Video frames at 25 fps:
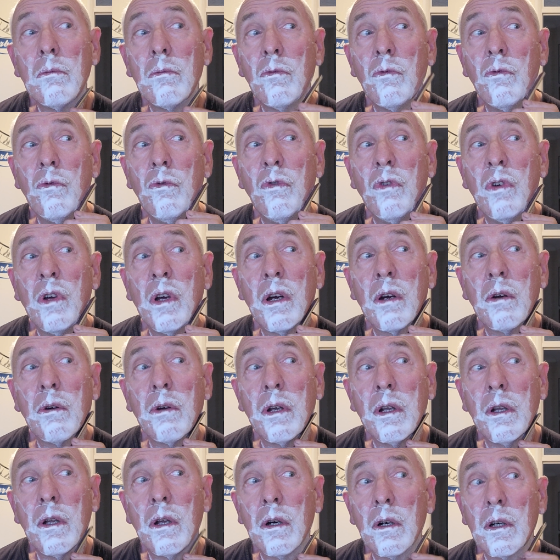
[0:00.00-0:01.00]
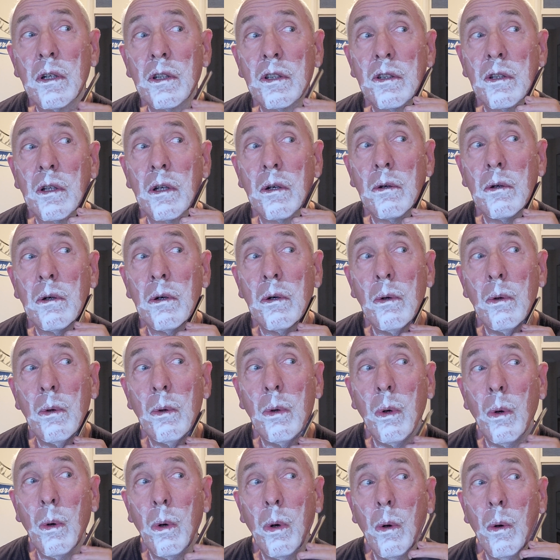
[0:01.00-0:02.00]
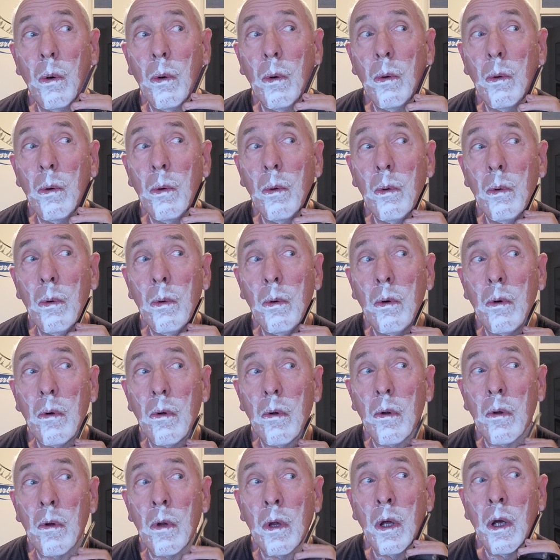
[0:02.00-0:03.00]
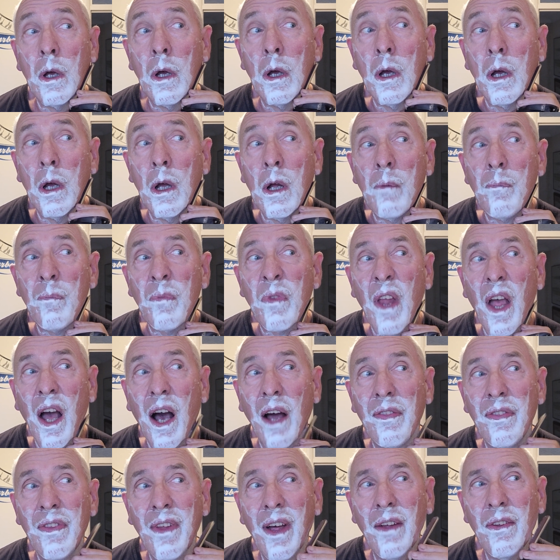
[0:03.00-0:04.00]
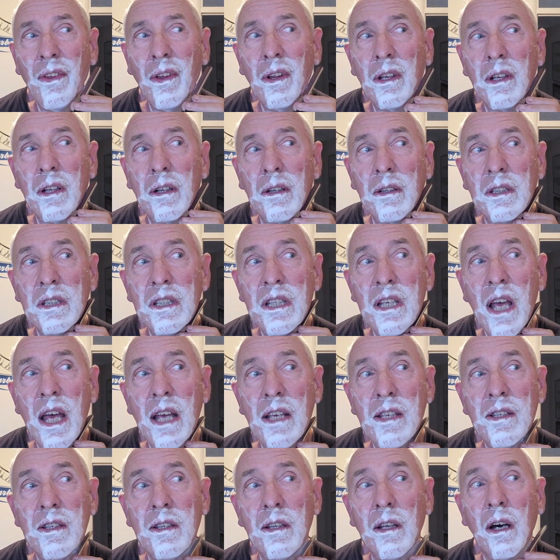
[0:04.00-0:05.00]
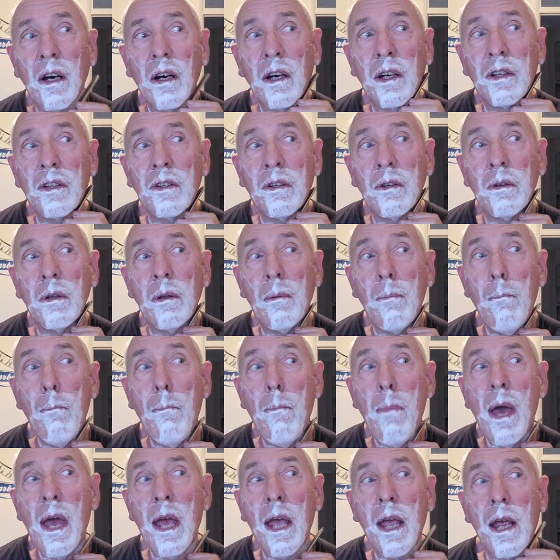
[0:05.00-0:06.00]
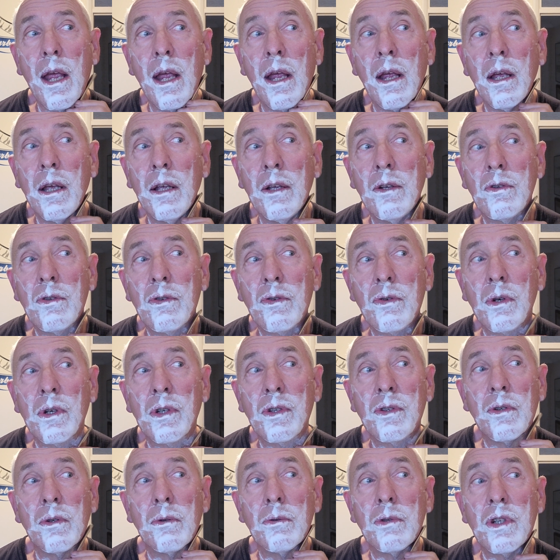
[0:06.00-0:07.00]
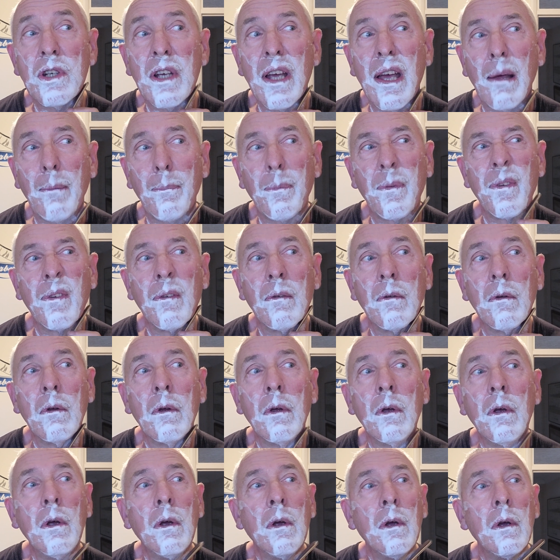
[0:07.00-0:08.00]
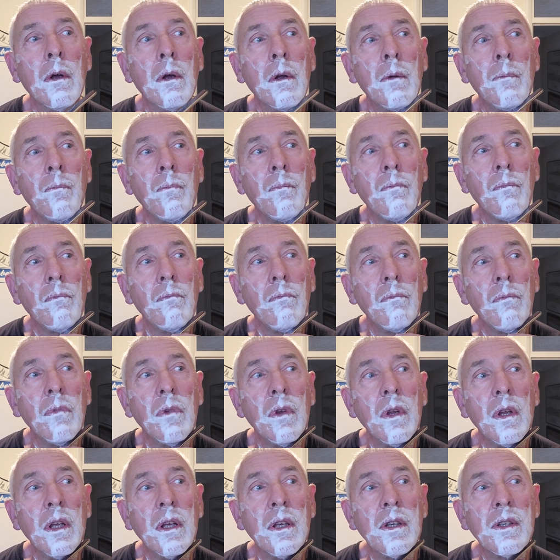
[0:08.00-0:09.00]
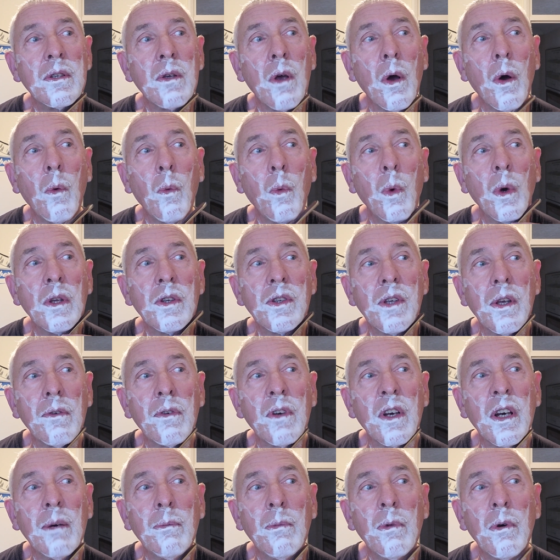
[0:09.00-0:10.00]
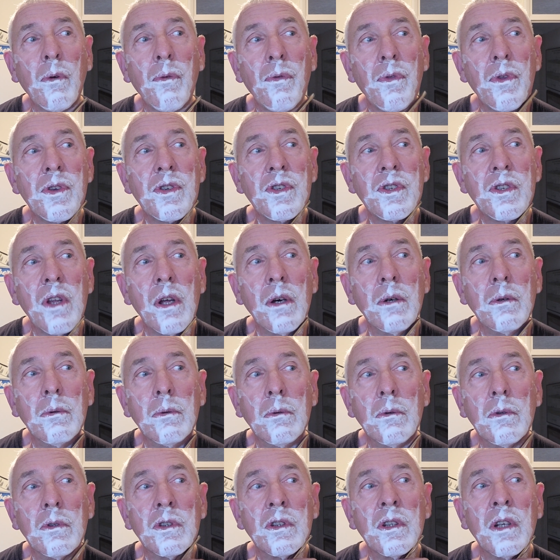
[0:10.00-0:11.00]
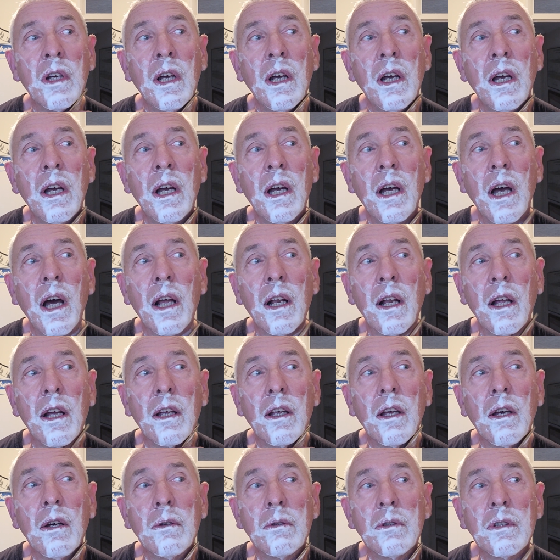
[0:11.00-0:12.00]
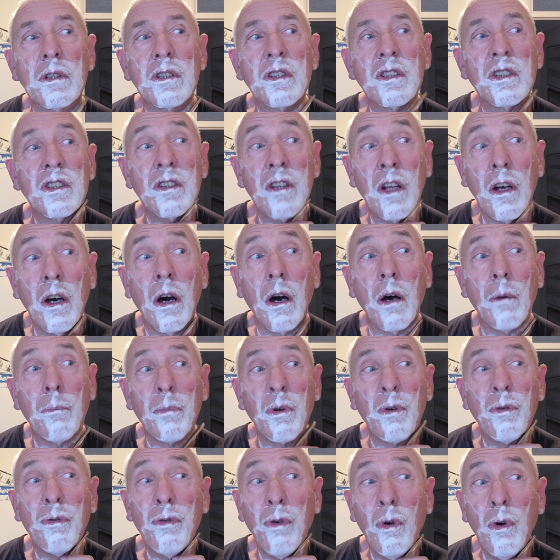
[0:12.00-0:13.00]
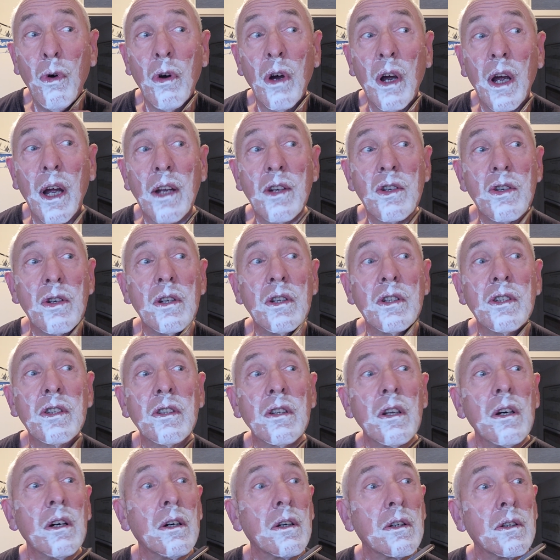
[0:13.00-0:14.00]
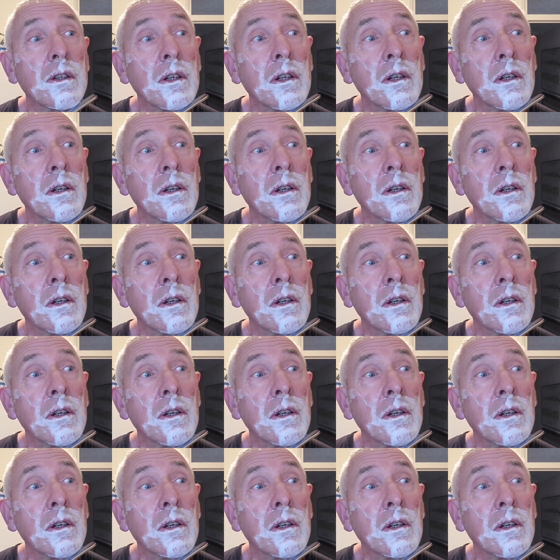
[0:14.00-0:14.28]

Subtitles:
Very nice though. Ooh. Another little test that I do that may interest you chaps is once I've come off the stones and I go to start, before I actually start